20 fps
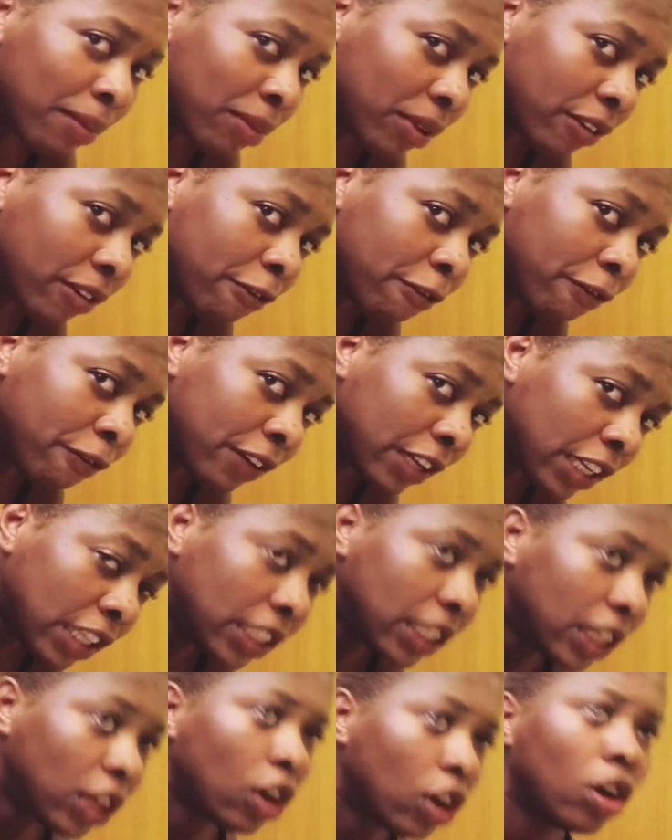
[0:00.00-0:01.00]
not
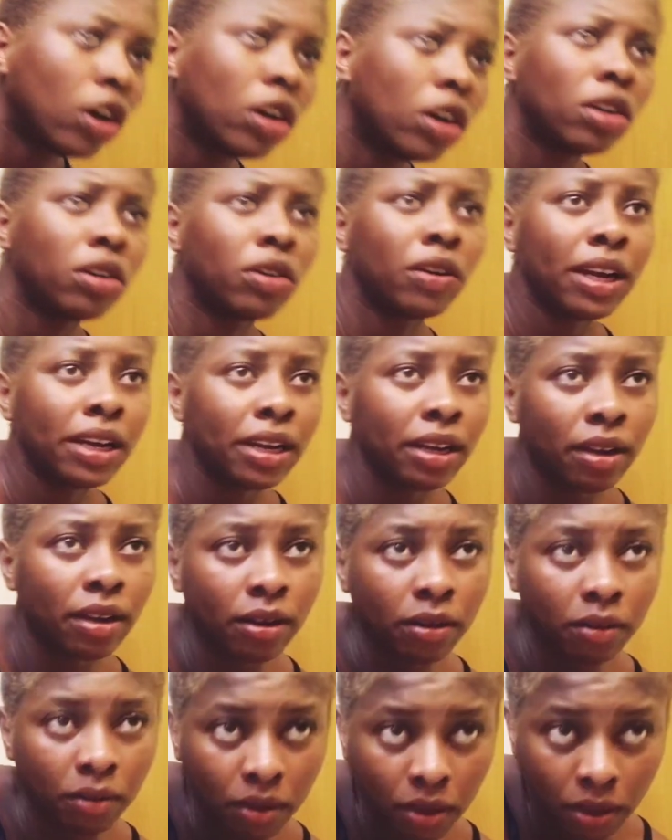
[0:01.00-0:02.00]
feeling the color right
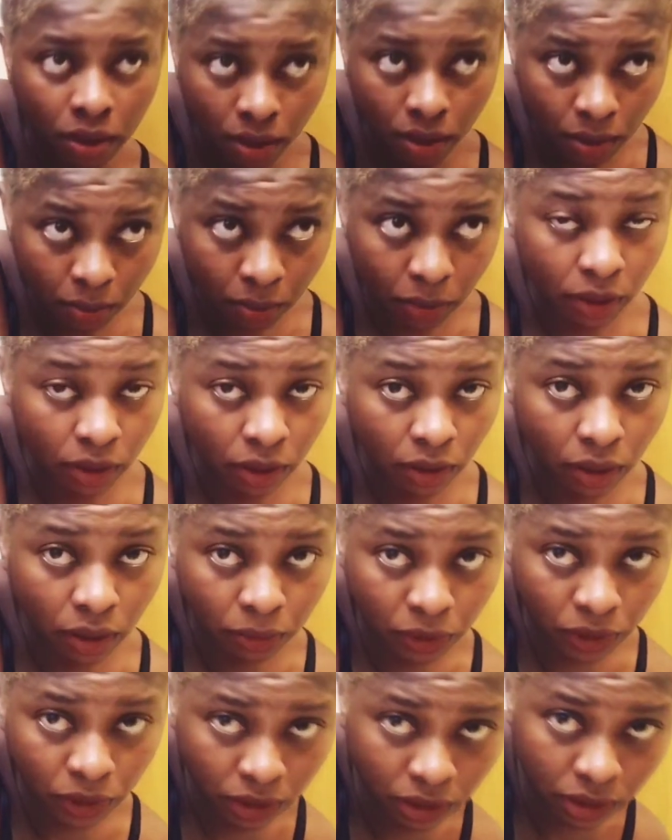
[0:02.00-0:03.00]
now, but you know,
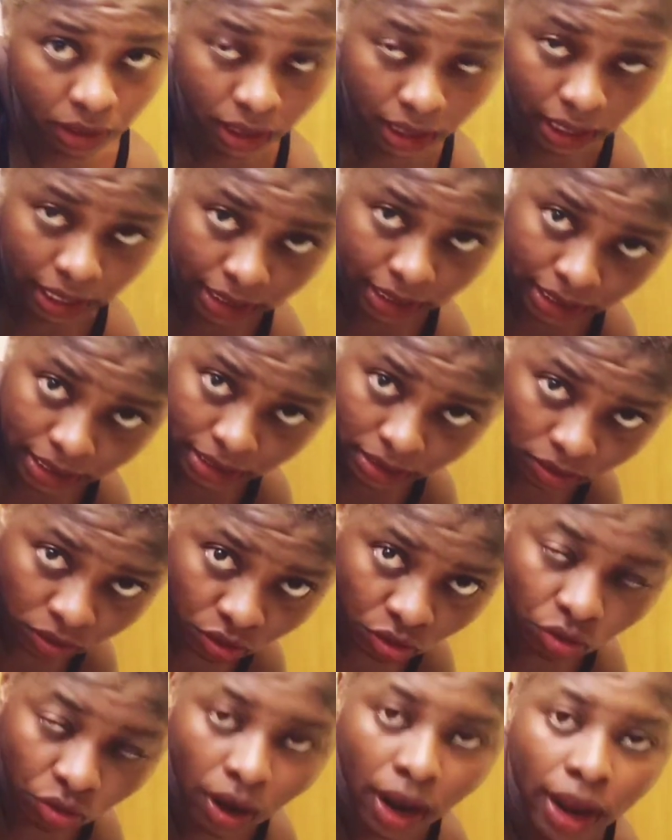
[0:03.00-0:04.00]
I'm just gonna let
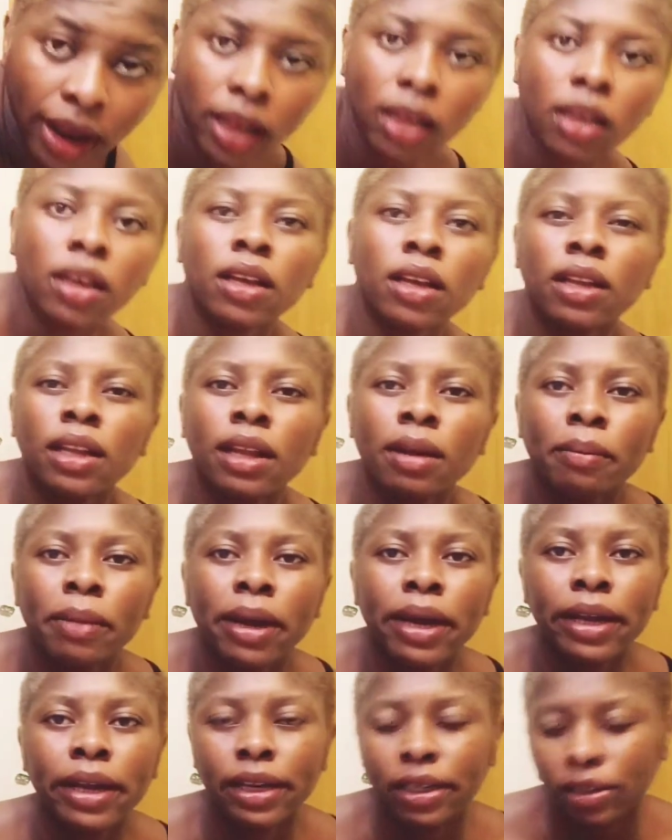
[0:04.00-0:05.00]
this dry, let
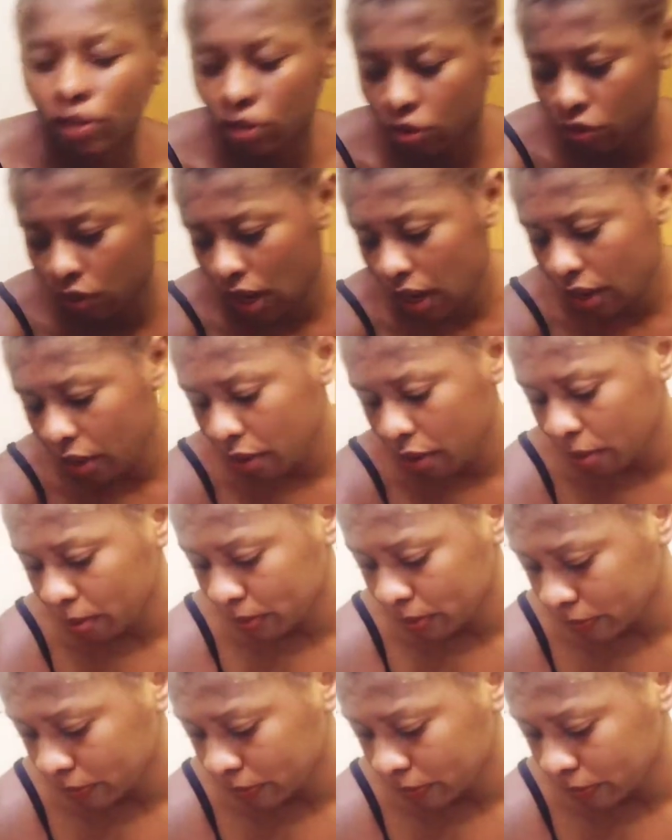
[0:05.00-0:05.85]
my hair dry up